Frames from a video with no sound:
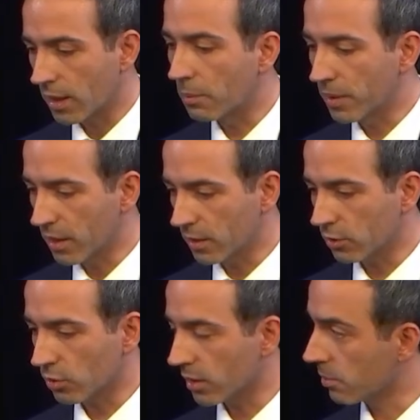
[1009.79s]
an ability
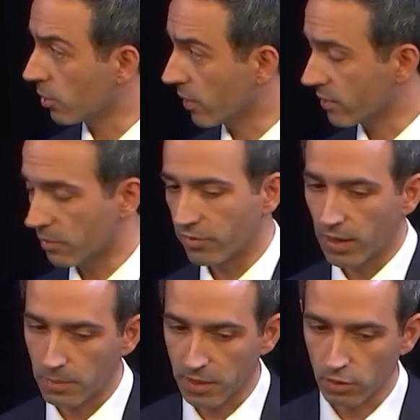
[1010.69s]
through A W S
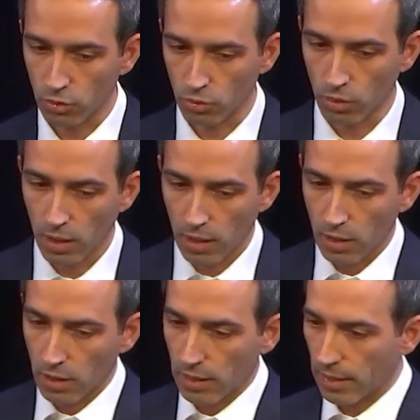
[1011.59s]
AppFabric to,
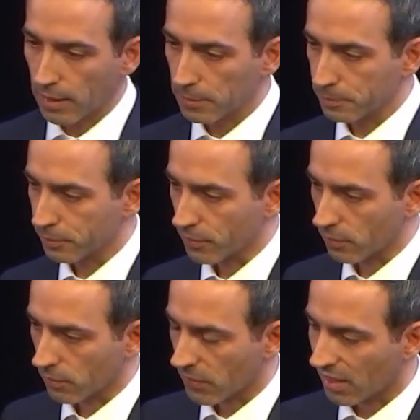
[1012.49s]
um,
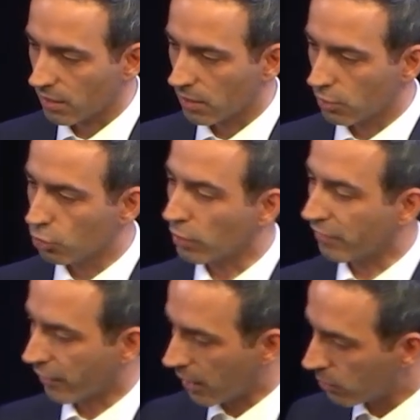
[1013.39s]
to
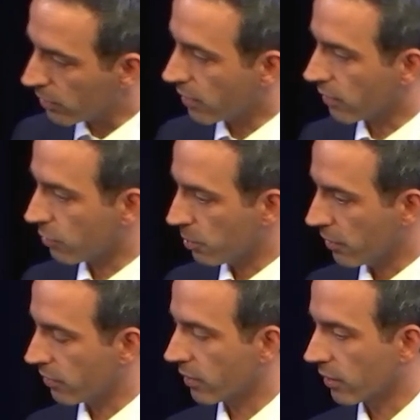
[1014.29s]
ground the
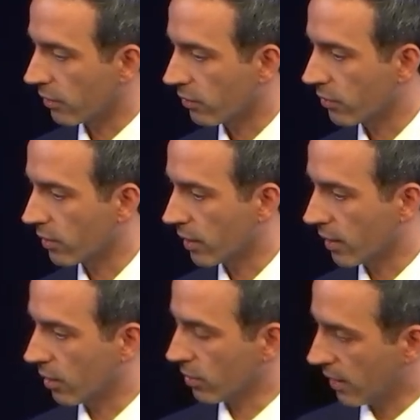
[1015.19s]
experience
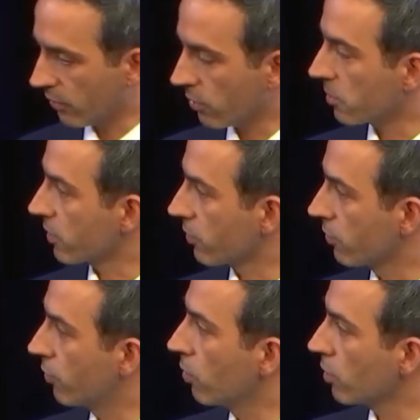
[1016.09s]
that now customers have
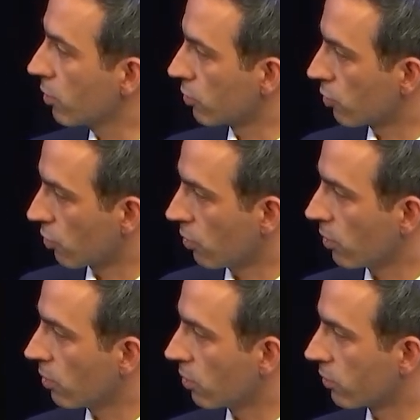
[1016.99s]
full
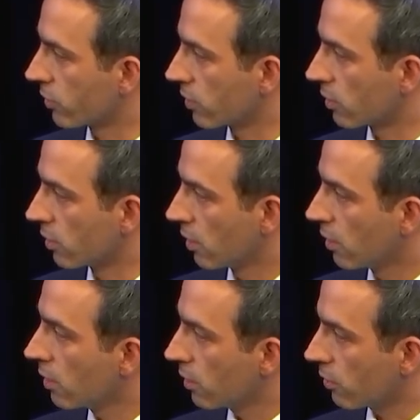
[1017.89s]
control over,
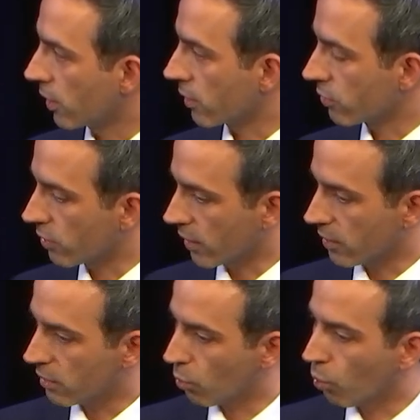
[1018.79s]
right? So
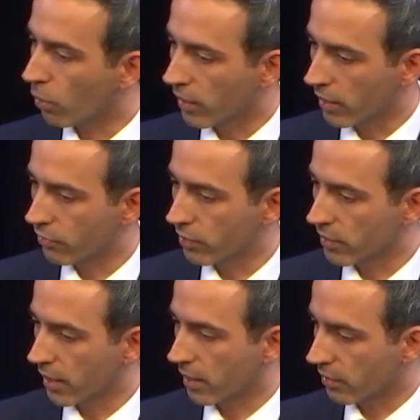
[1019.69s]
that whatever
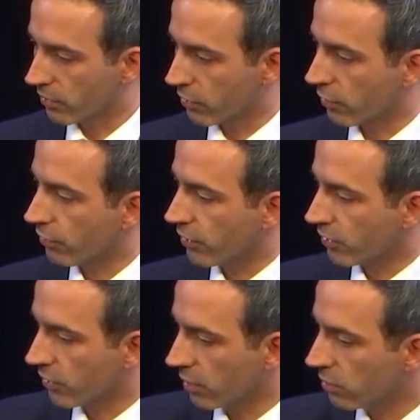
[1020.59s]
then is
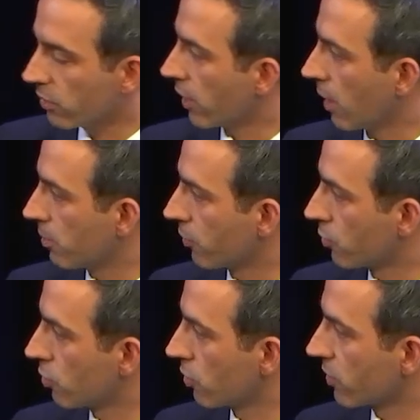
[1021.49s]
surfaced into their app of
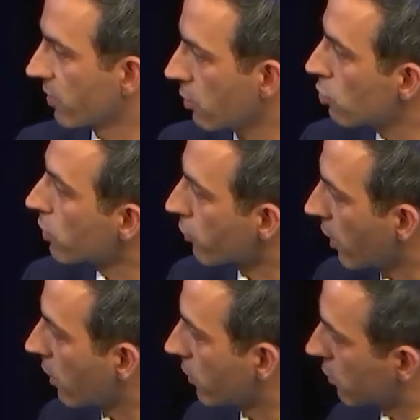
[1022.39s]
choice is actually
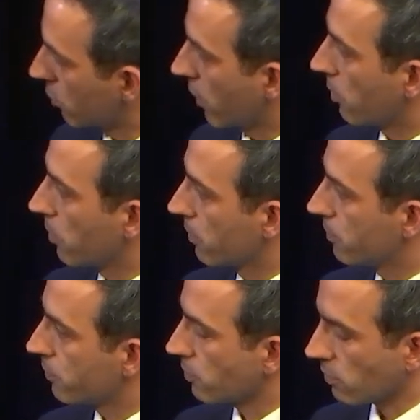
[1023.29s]
relevant to them.
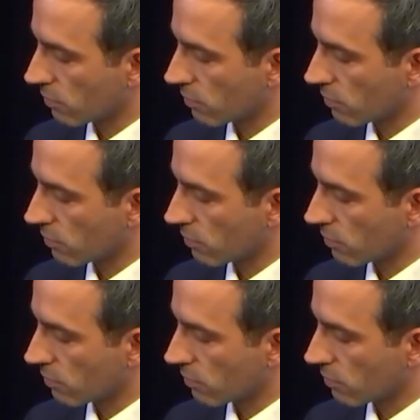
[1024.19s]
Mm-hmm.